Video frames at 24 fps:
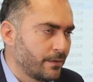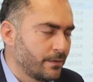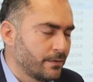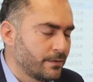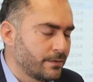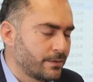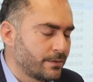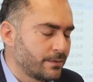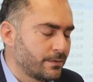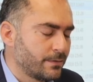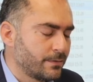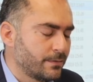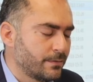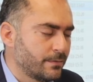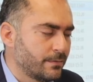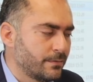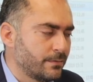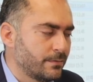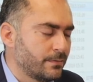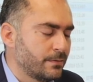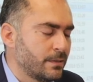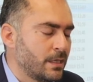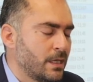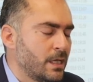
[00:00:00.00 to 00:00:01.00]
So
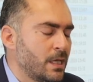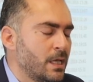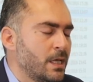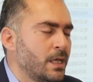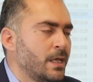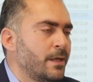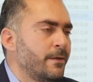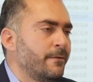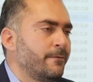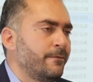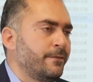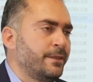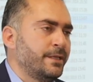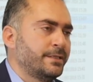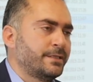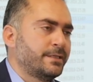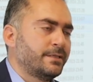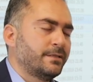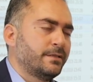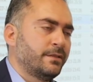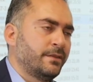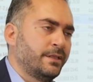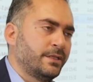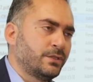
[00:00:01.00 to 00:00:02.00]

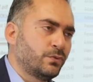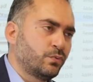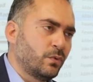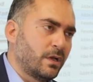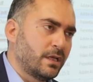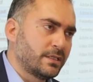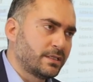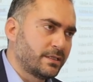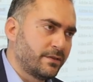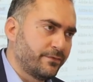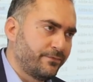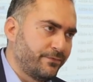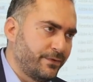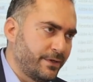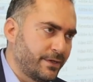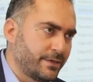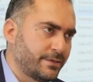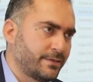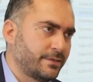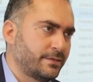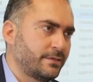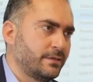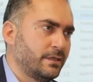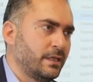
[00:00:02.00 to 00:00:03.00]
this was the
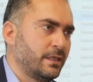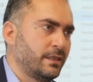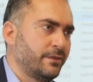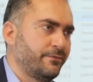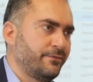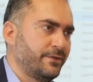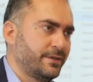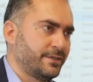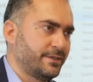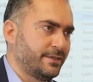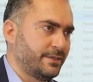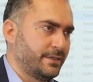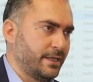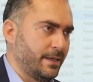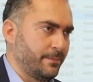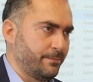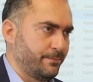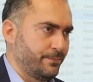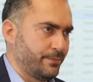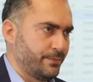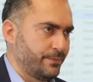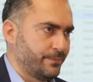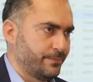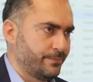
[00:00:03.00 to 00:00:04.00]
first
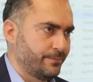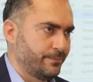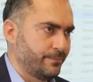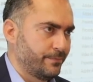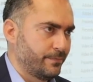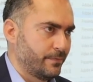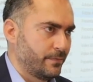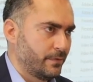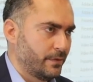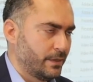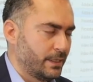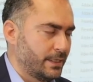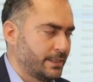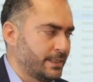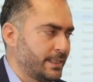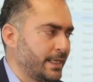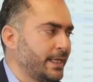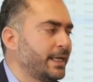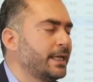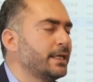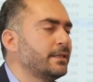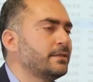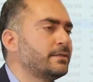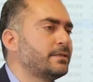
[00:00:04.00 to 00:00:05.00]
step. The
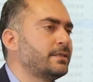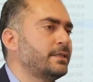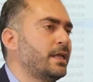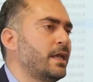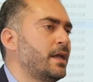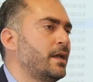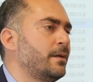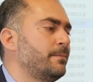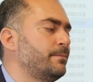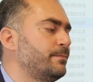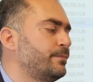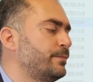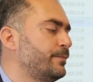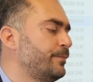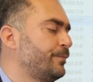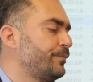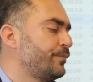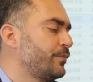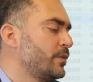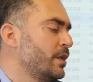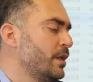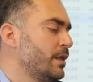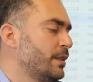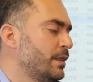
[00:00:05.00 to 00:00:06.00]
second step,
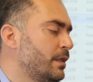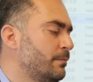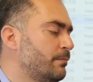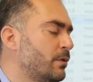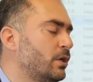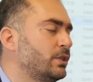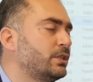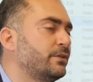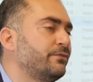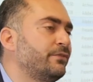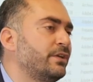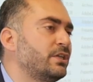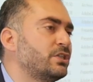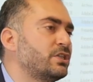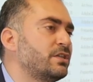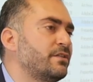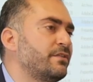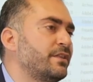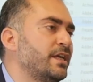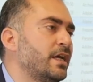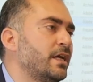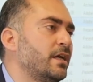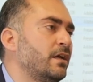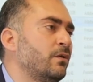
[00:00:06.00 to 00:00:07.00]
the
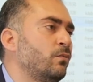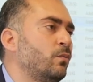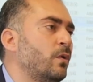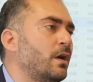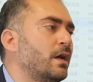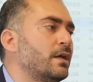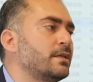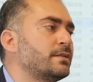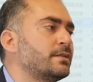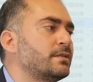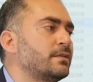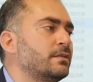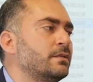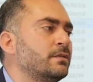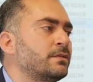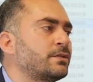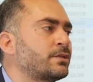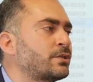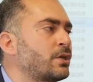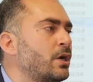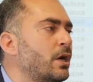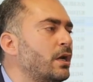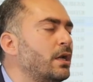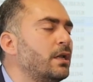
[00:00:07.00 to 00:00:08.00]
motivation, that was
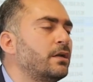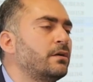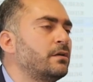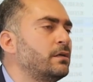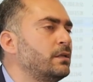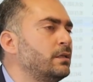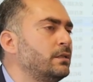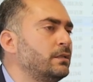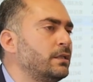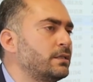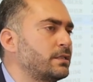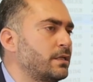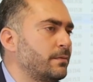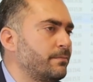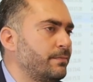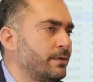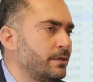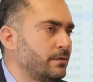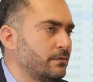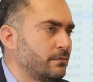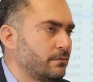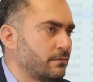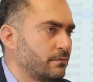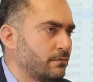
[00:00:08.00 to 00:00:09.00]
scholarly discipline.